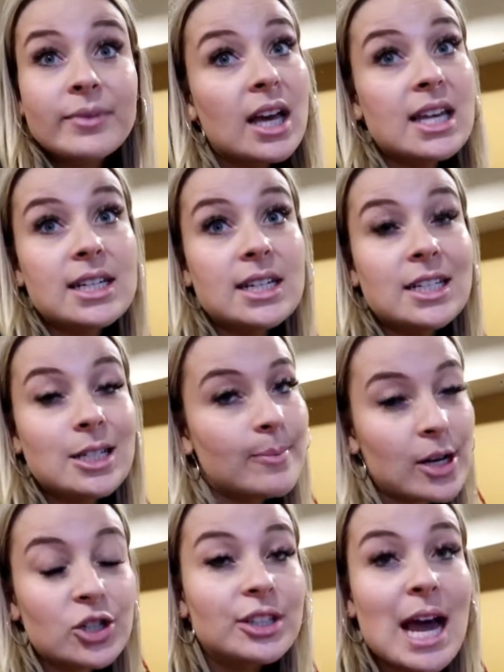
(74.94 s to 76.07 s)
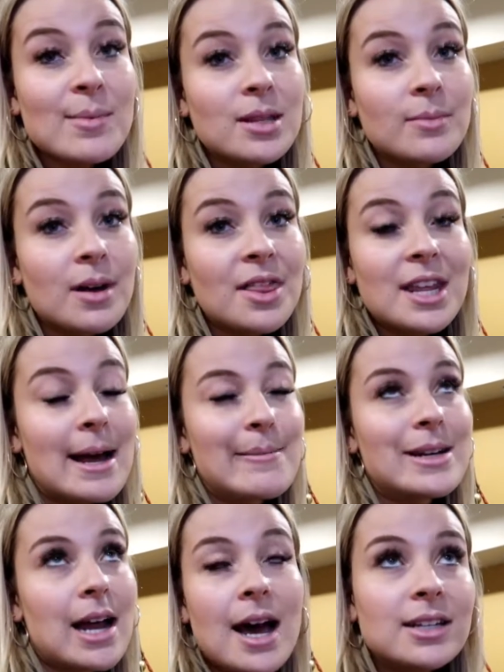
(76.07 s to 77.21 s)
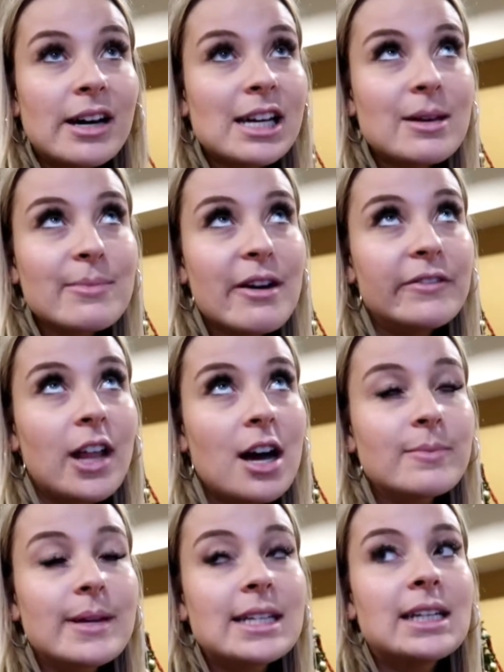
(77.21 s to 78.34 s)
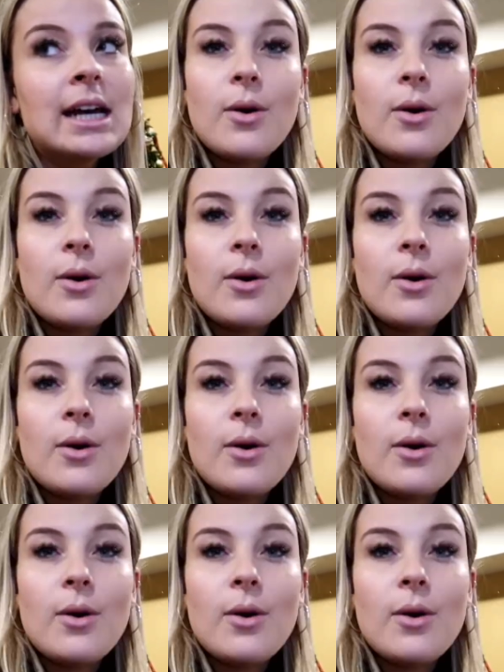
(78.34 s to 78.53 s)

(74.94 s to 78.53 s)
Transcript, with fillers: It's a special time of the month and I'm not talking about Vlogmas,